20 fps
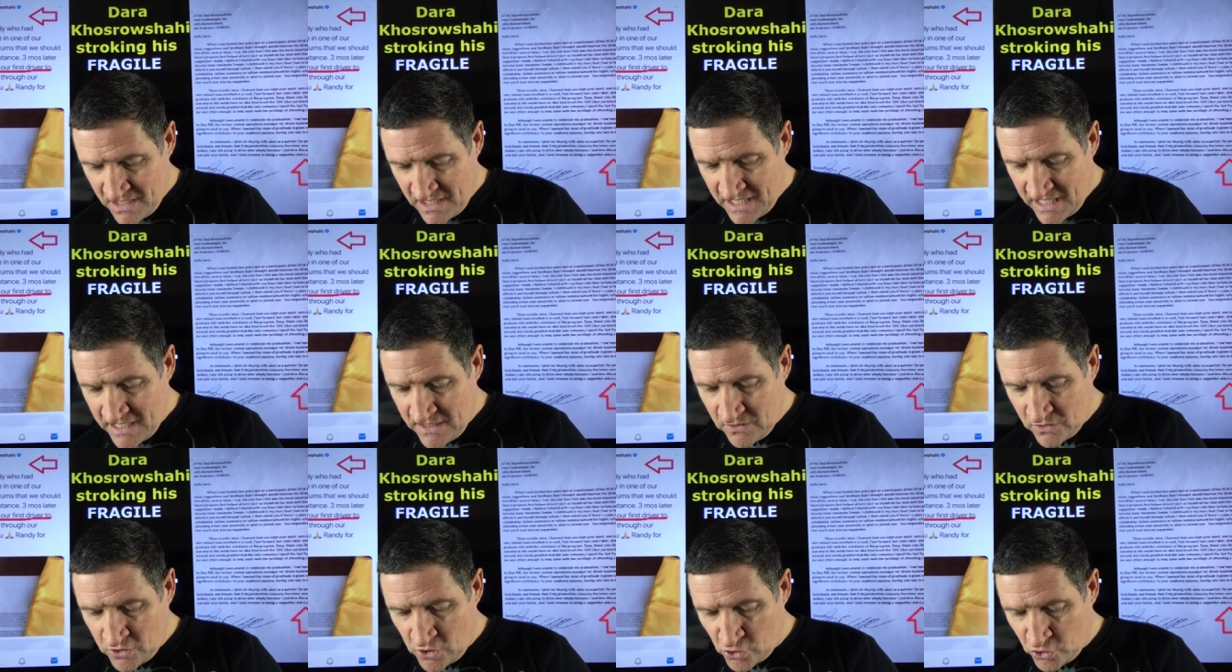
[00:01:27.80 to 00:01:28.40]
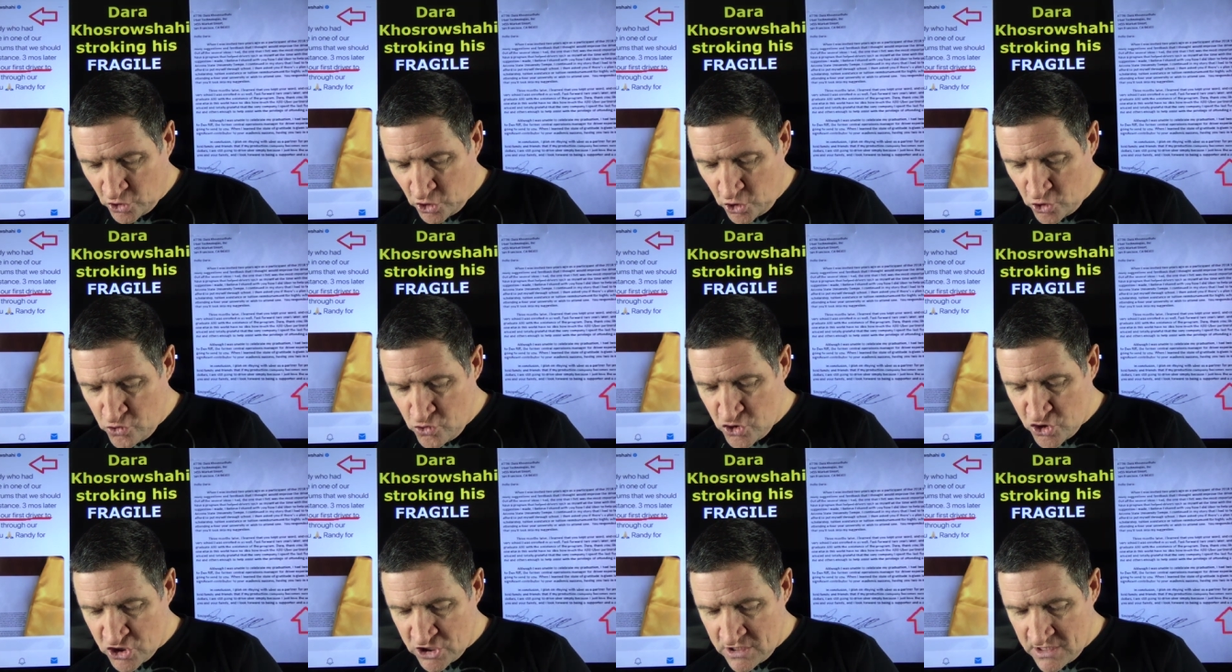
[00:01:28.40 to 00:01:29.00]
in
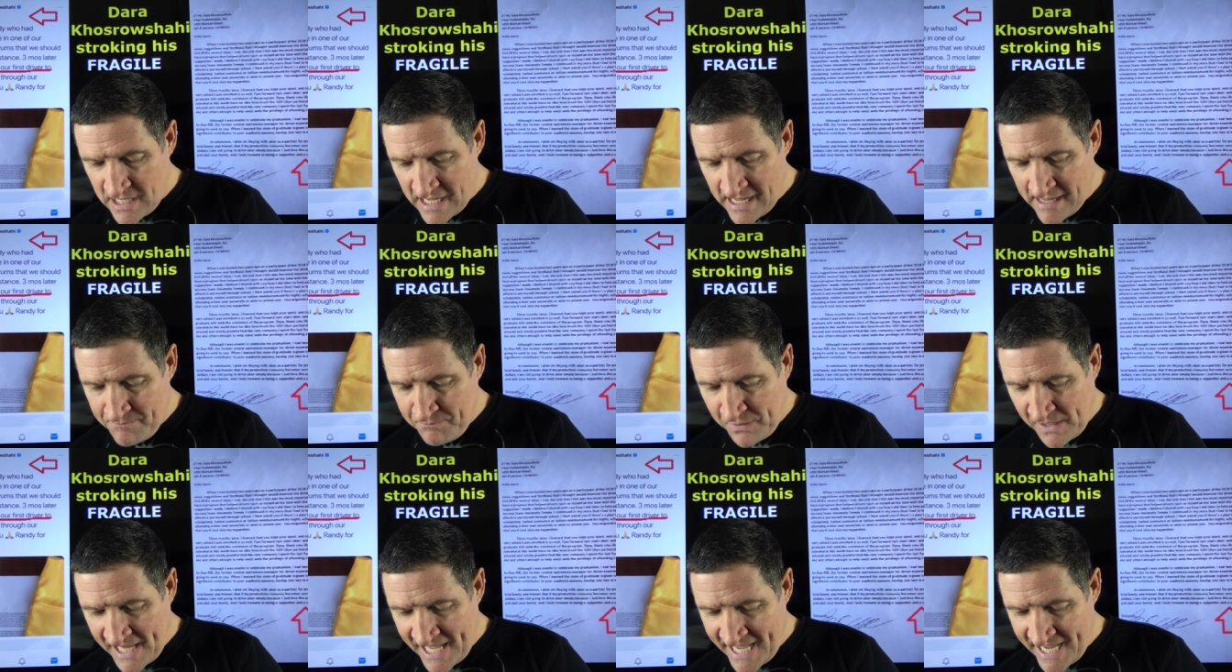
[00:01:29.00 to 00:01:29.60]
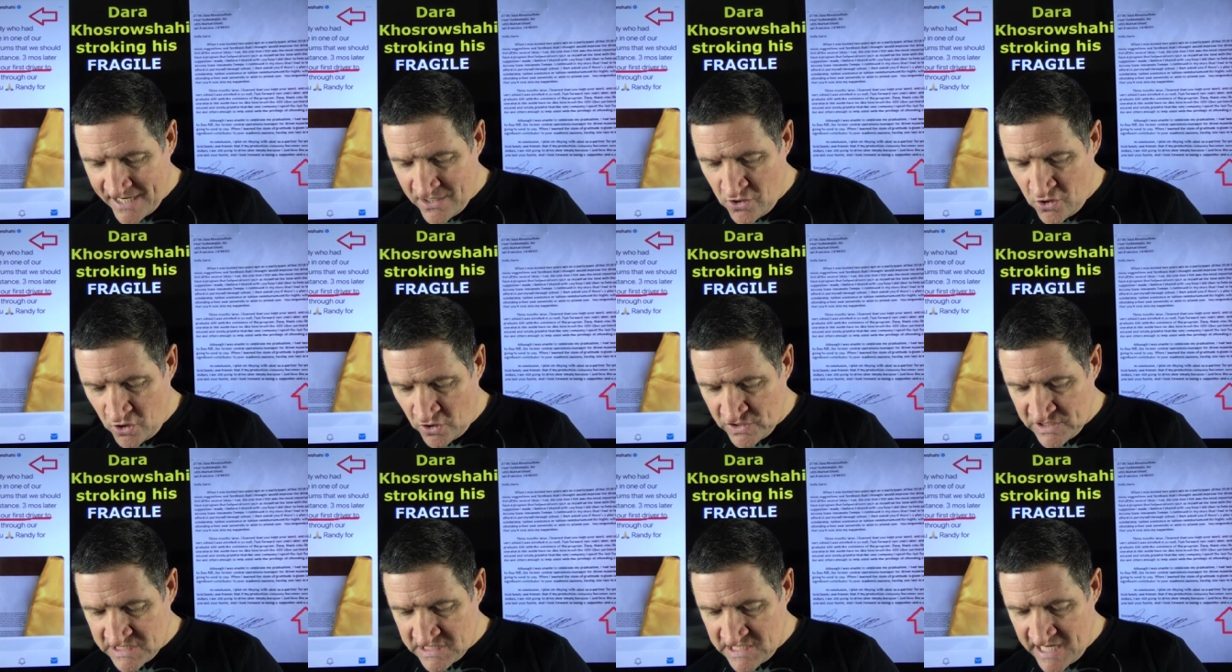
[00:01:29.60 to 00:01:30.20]
conclusion, I plan
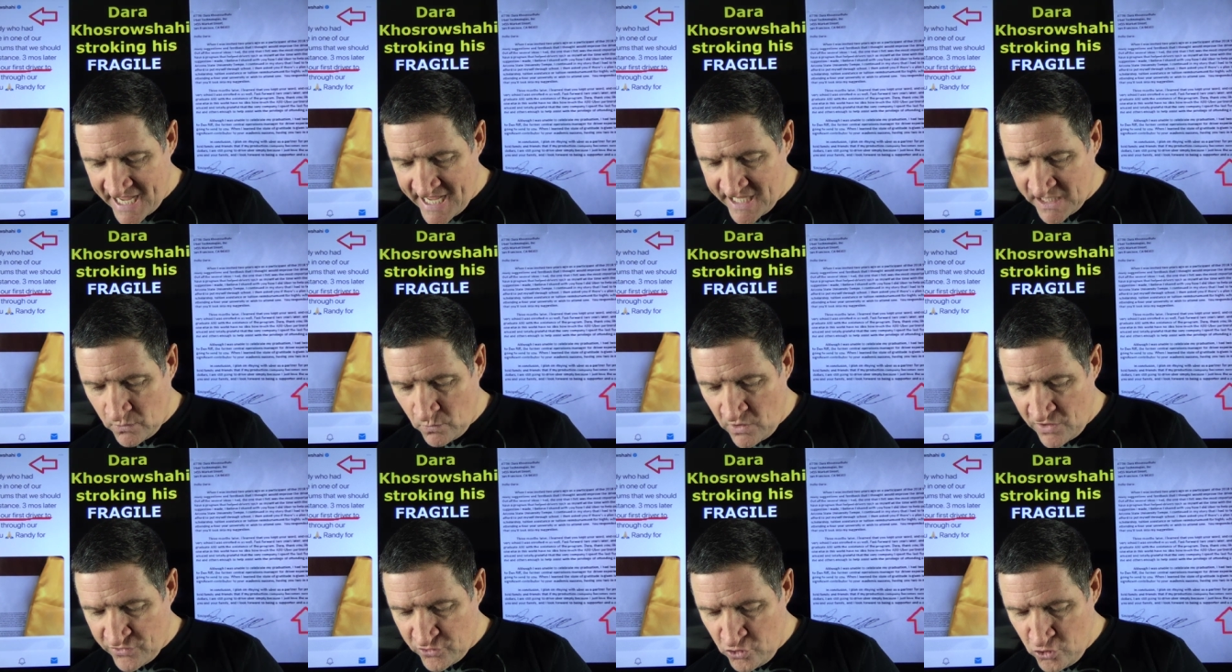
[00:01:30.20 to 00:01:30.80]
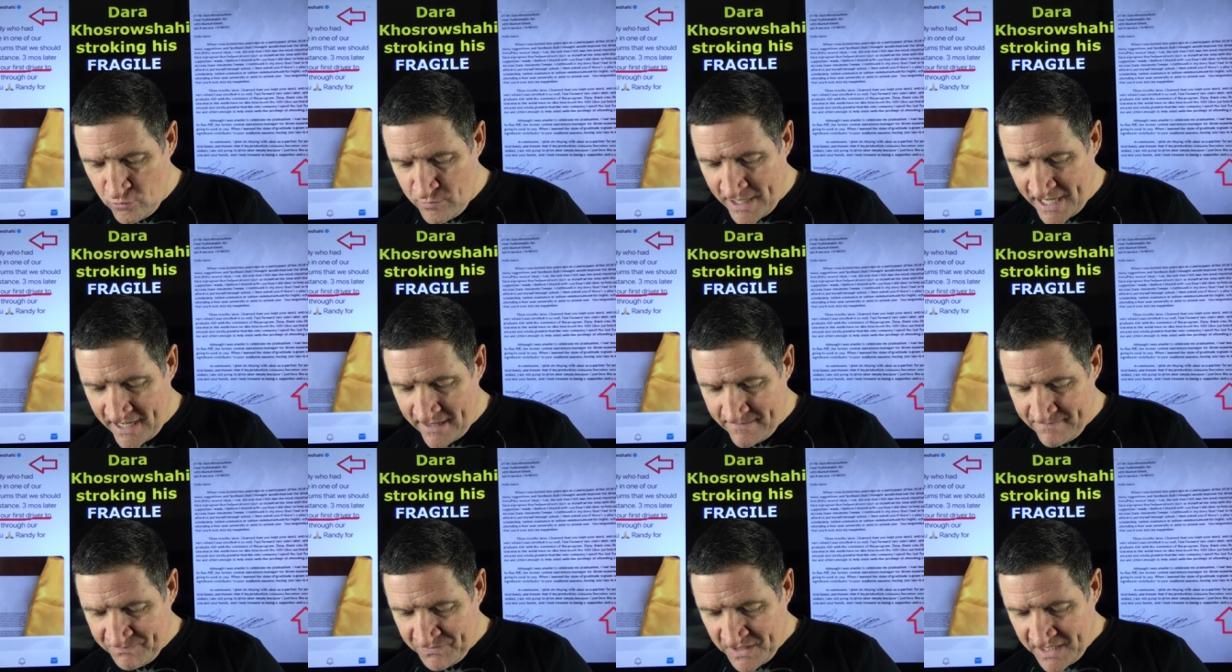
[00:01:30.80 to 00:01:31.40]
on staying with
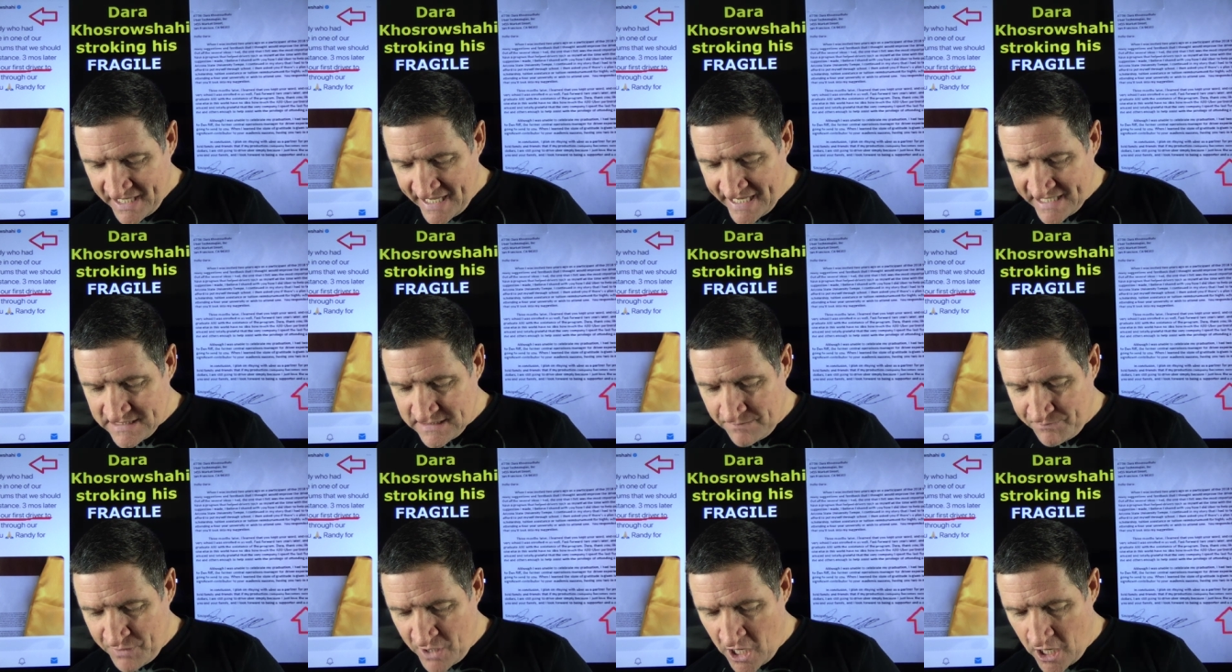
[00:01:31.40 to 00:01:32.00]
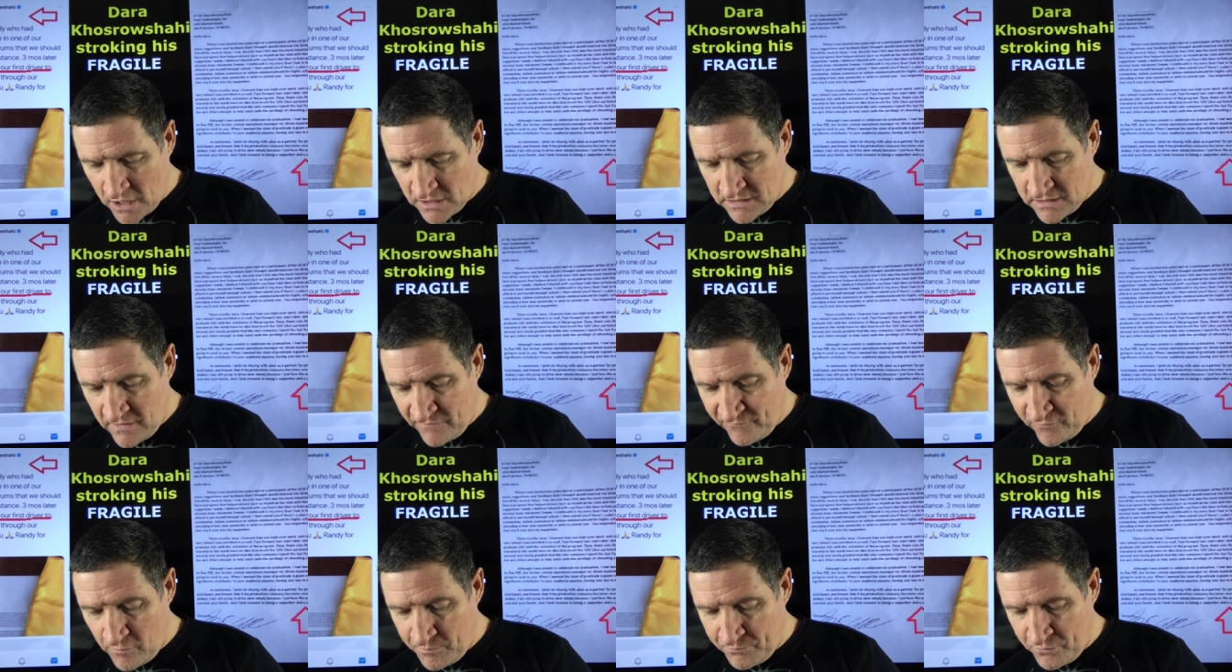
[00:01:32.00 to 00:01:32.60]
Uber as a partner
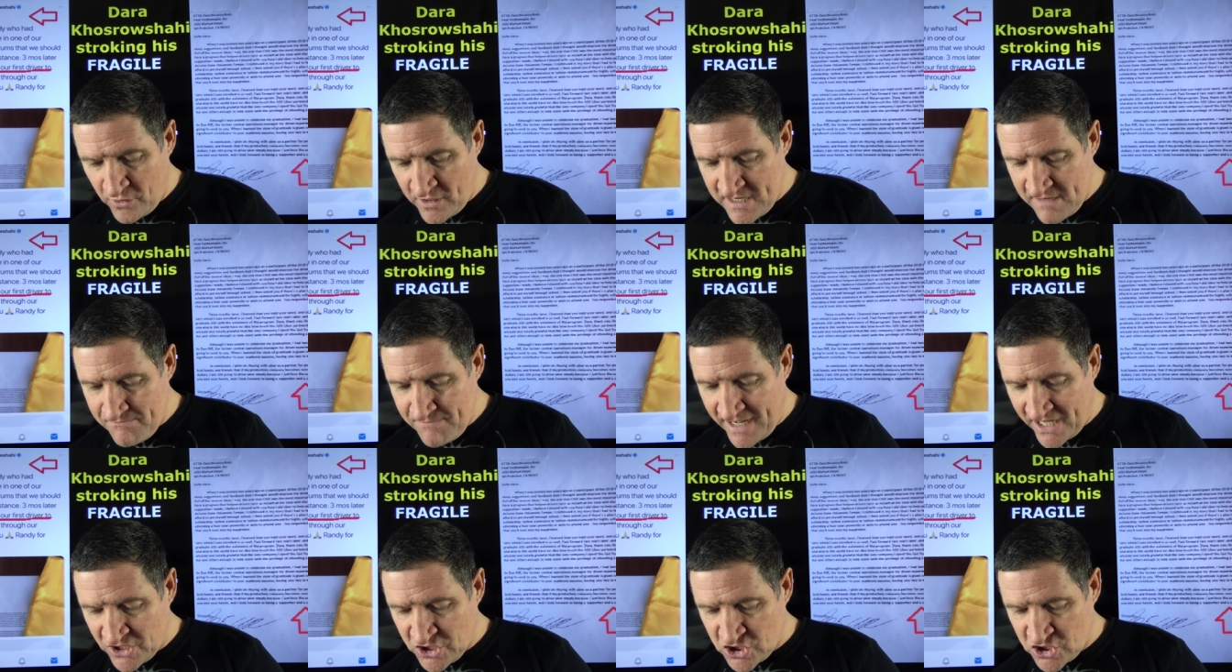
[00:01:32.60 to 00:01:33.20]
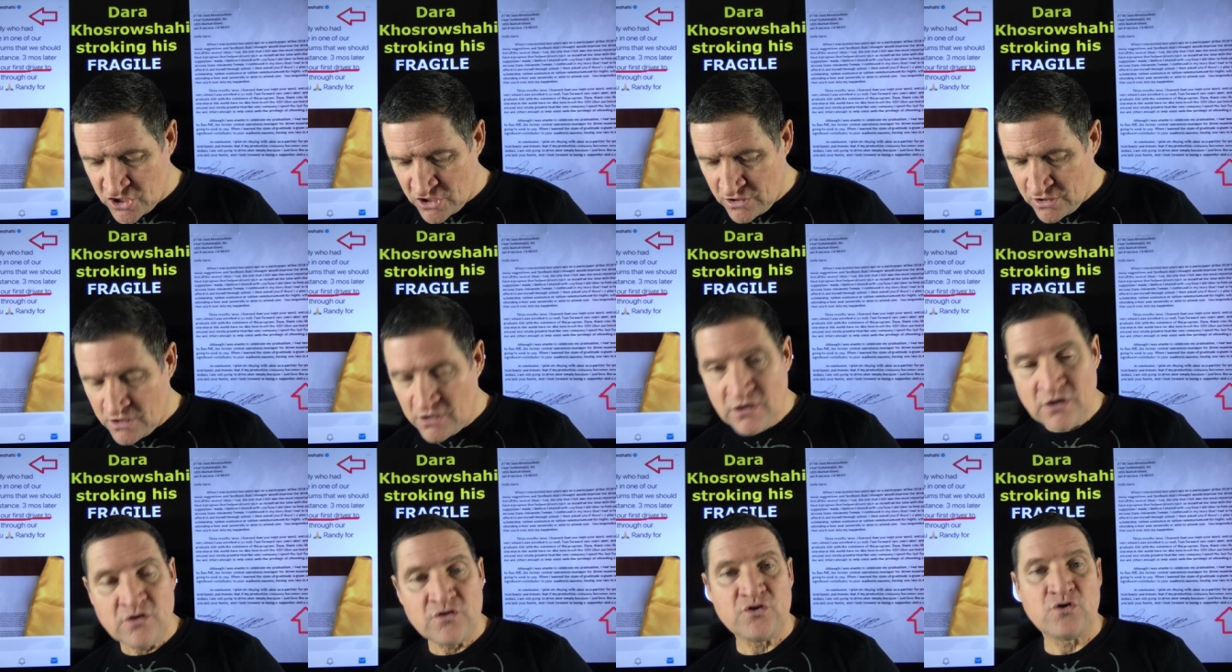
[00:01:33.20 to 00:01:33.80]
for pretty much
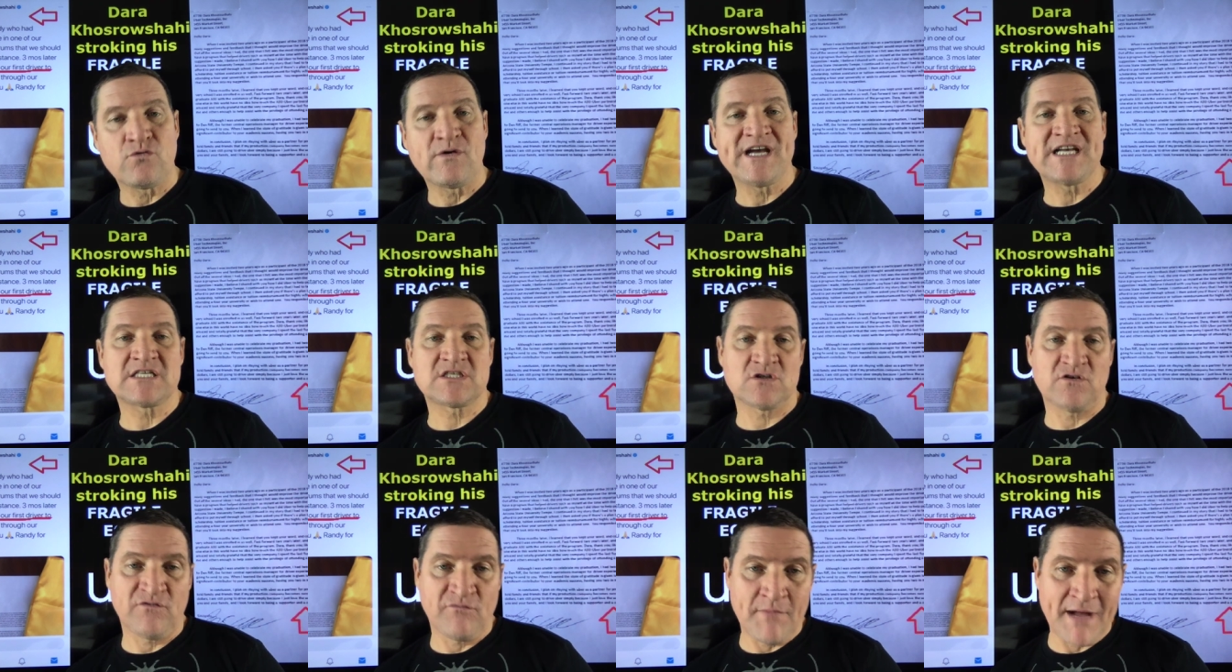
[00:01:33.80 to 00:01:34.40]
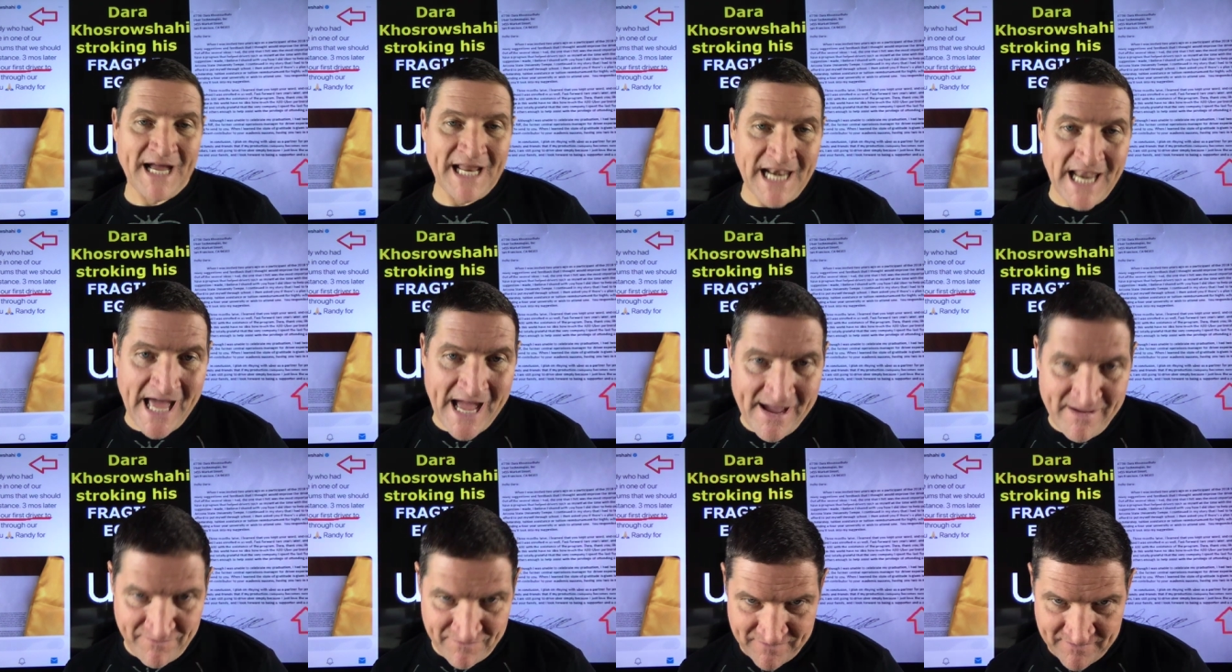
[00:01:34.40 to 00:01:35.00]
the rest of my
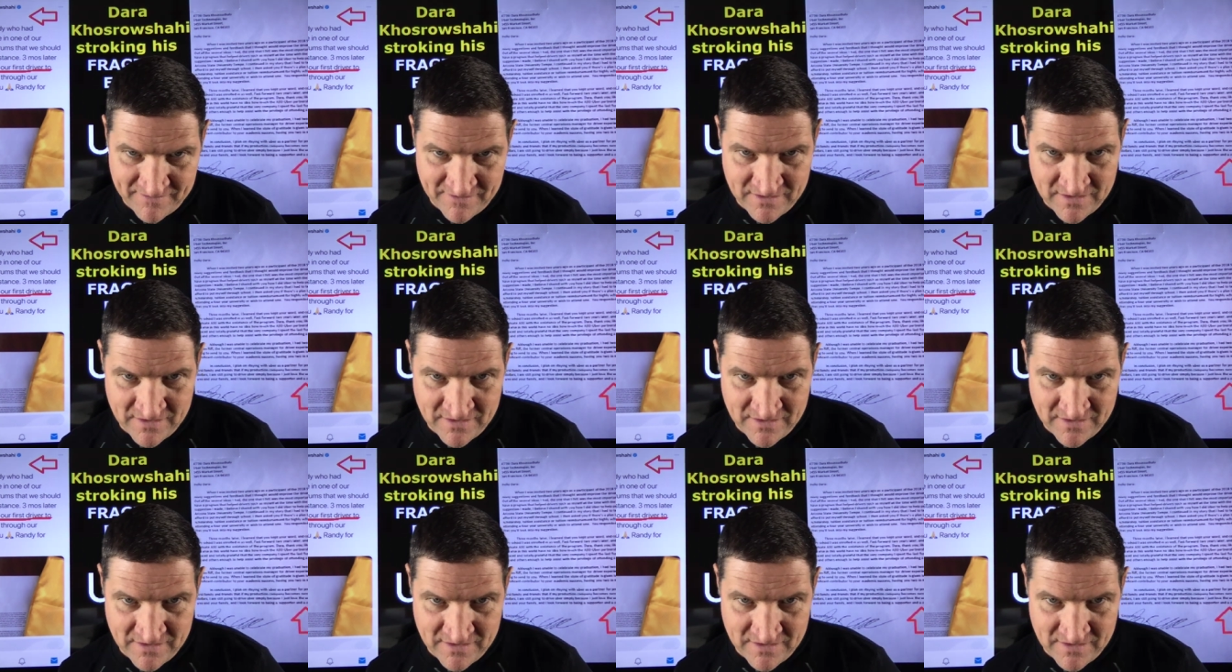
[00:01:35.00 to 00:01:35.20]
life.